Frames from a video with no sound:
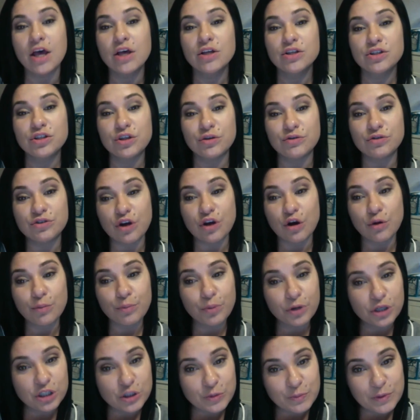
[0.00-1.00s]
So don't
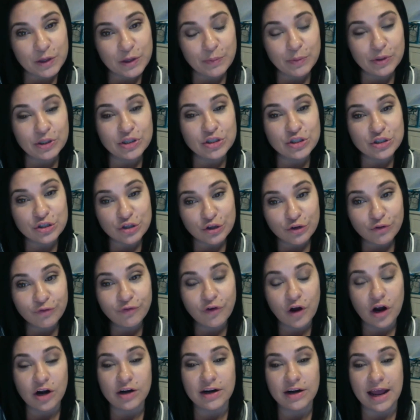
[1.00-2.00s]
push people too
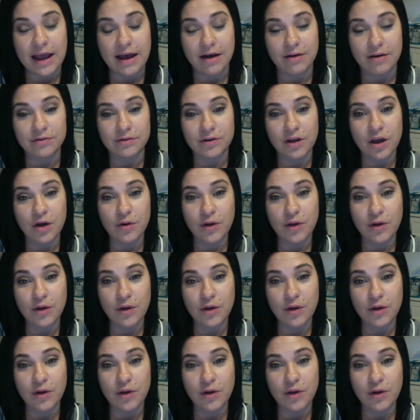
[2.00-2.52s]
far down.